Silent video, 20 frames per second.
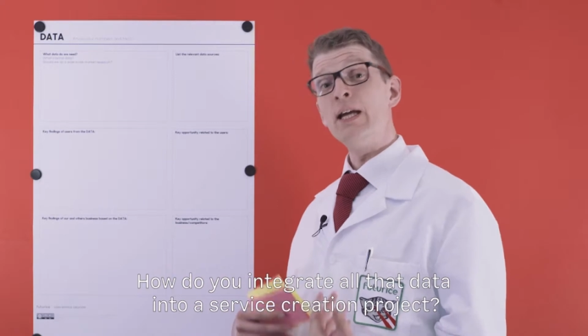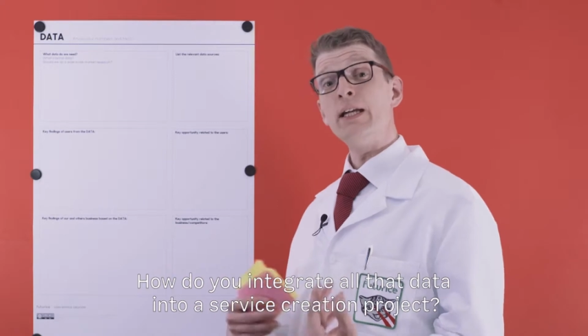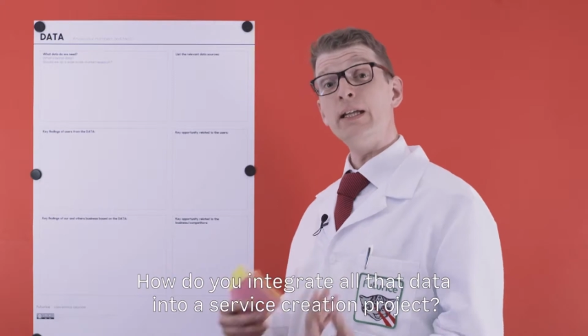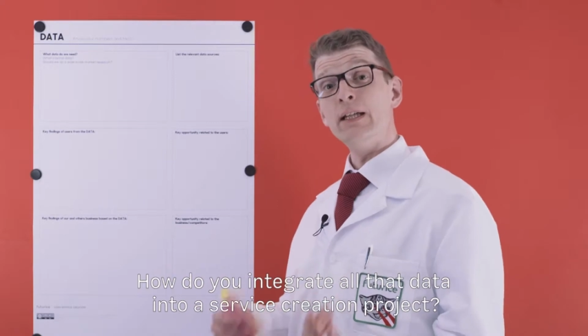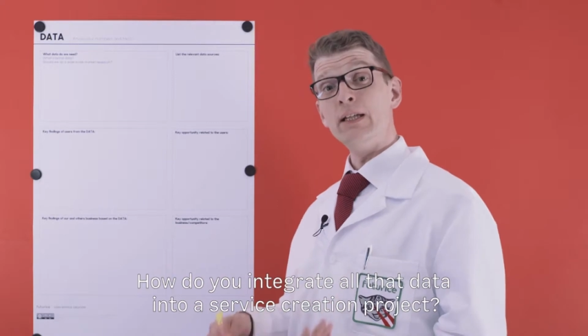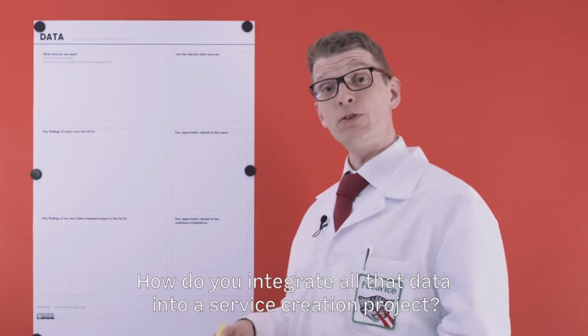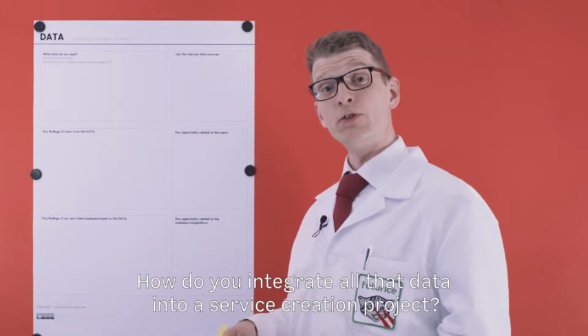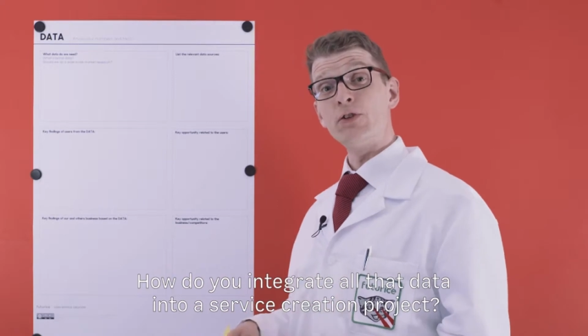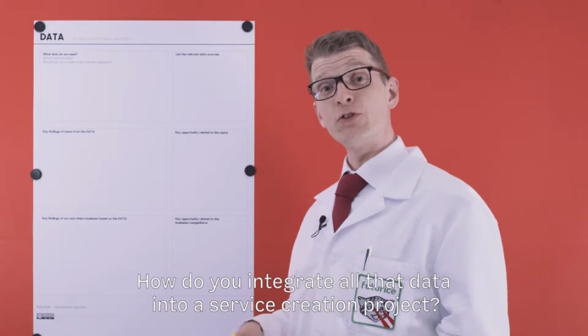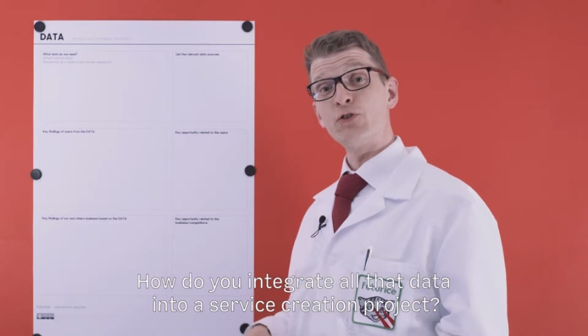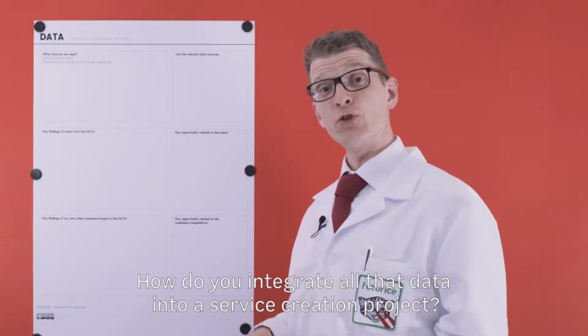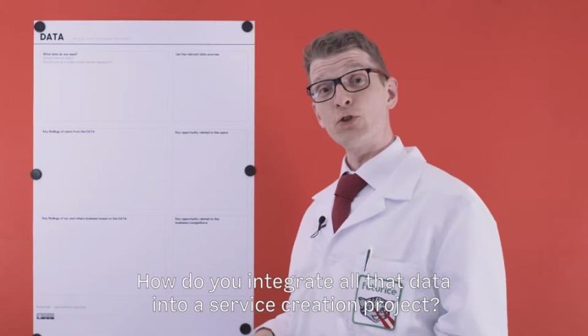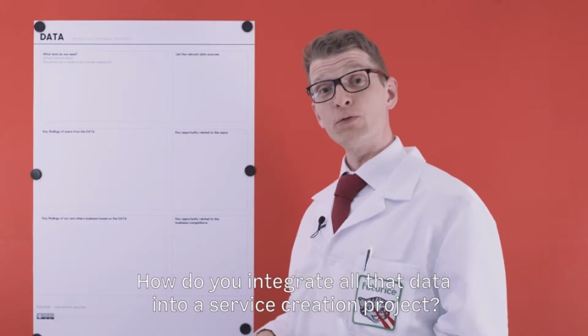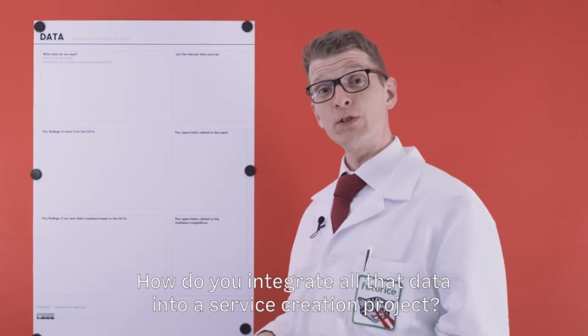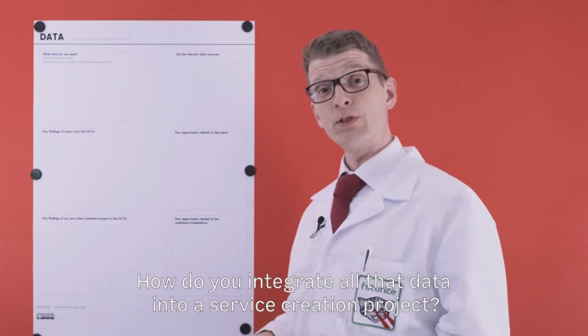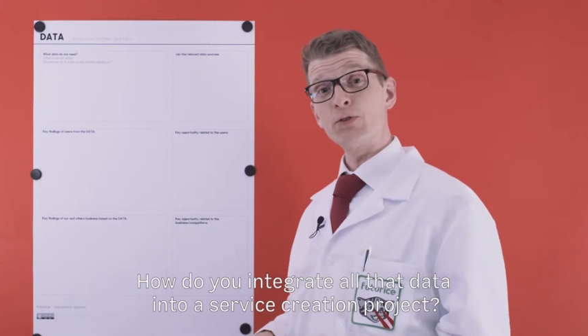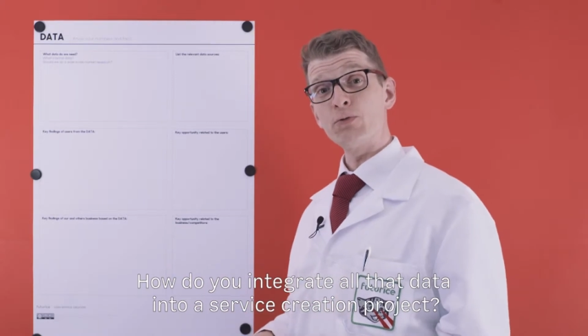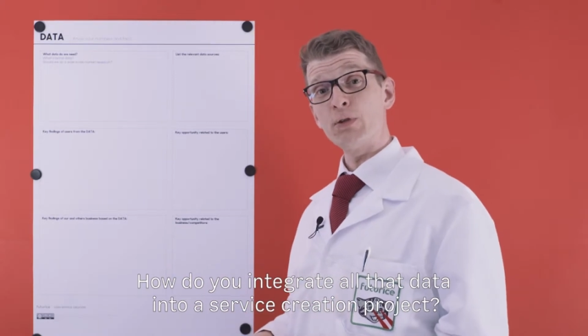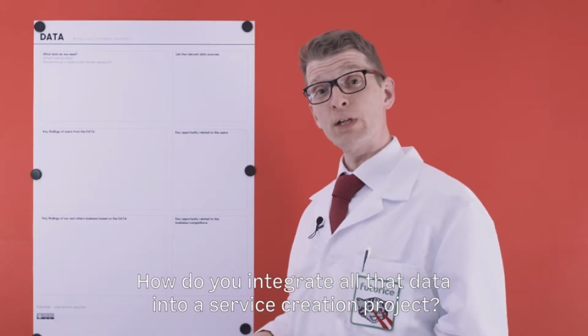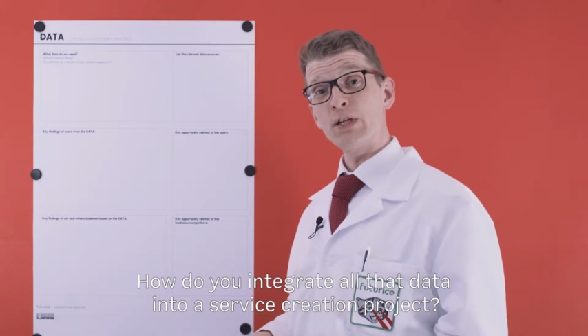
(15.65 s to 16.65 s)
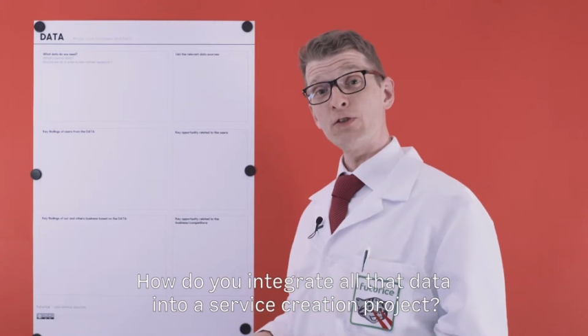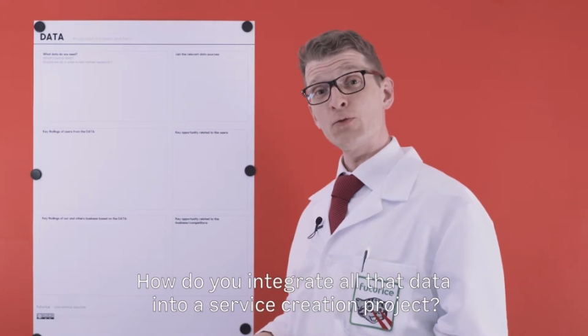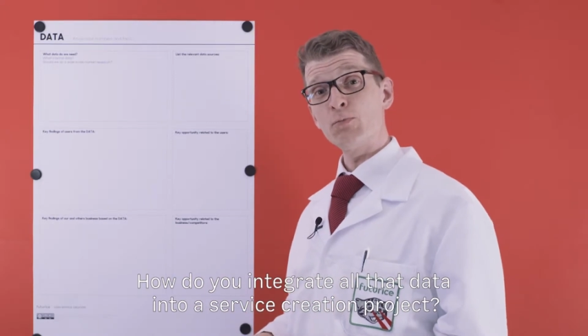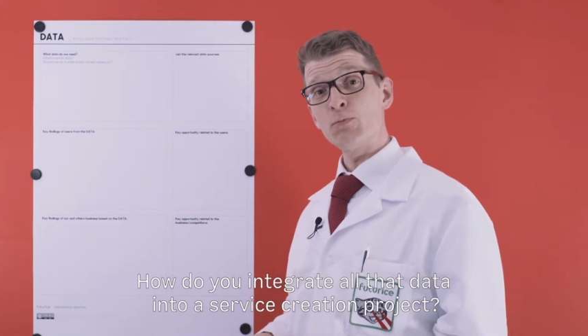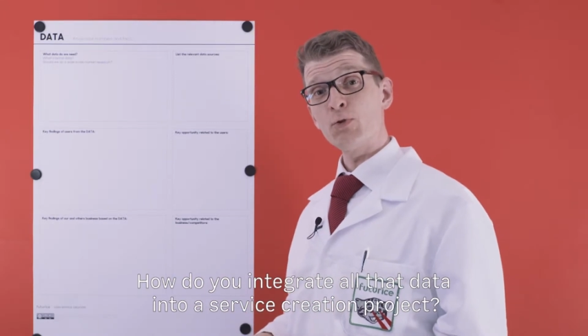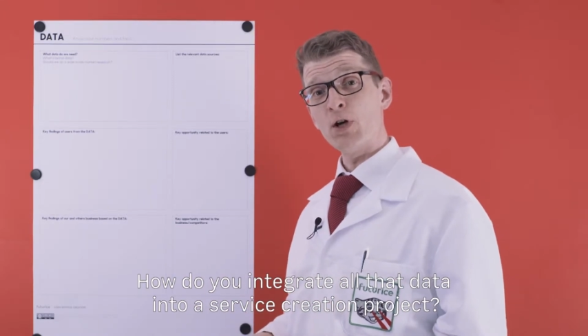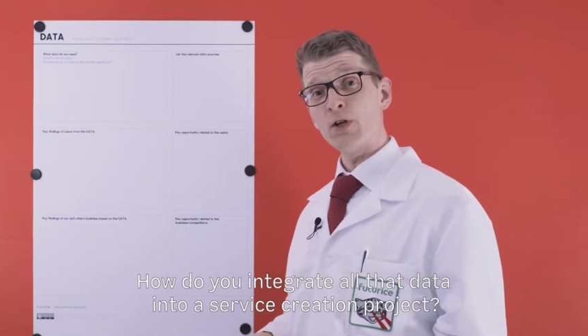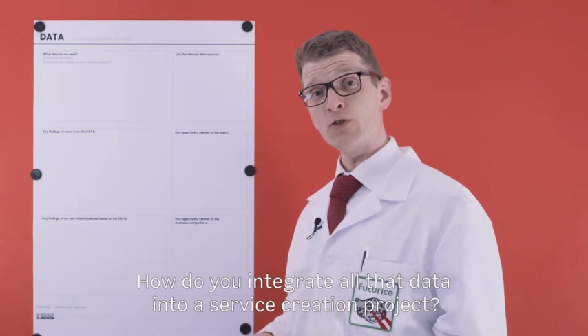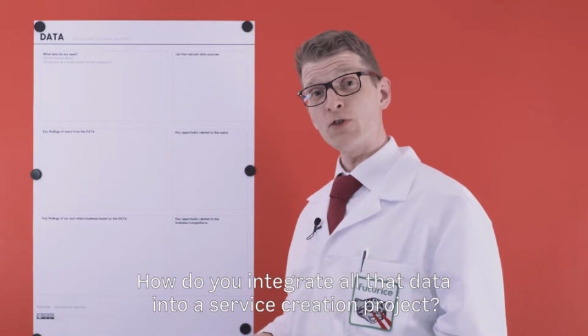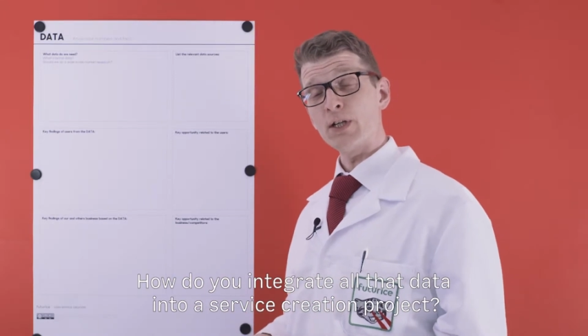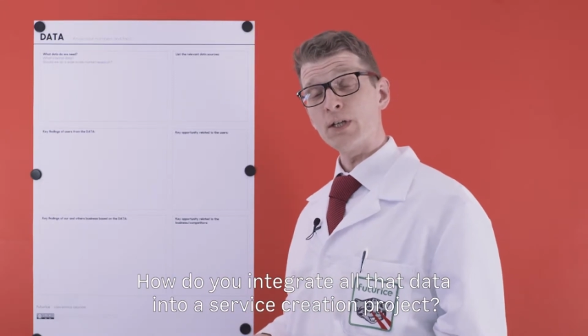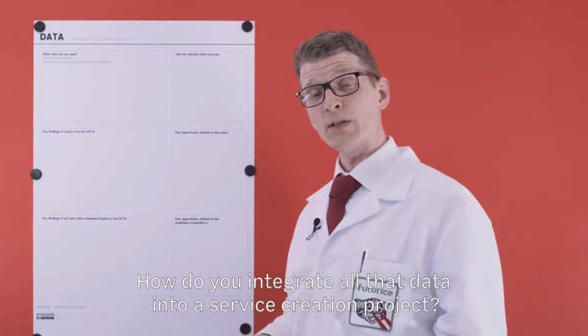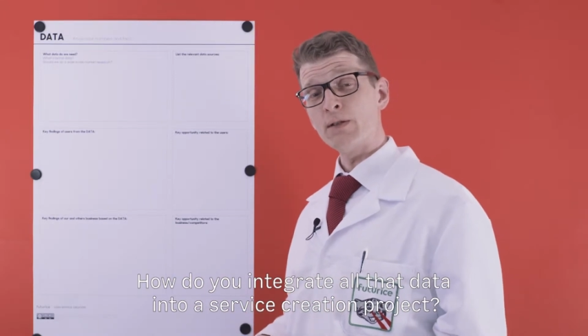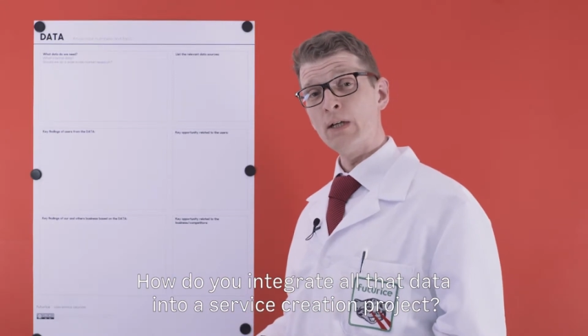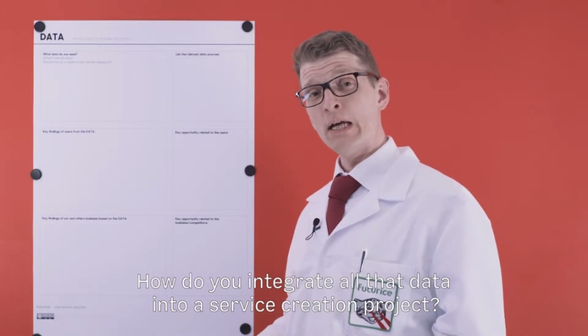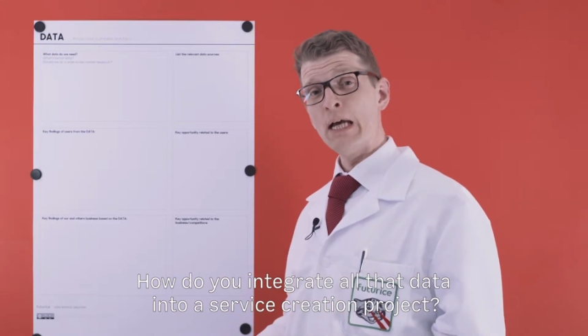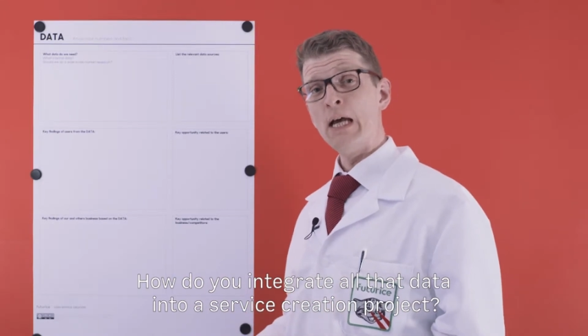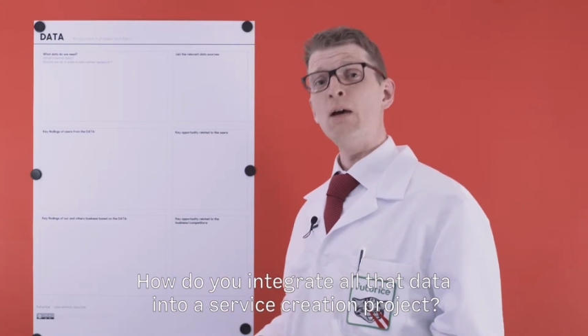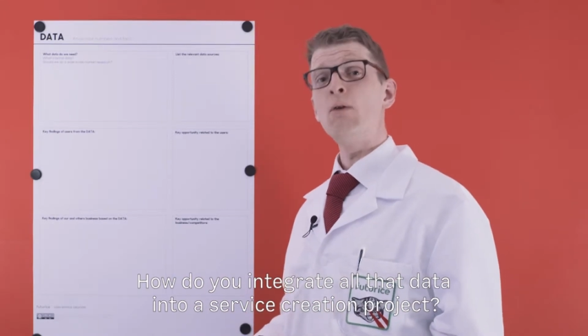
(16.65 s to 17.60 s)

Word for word: into a service creation project?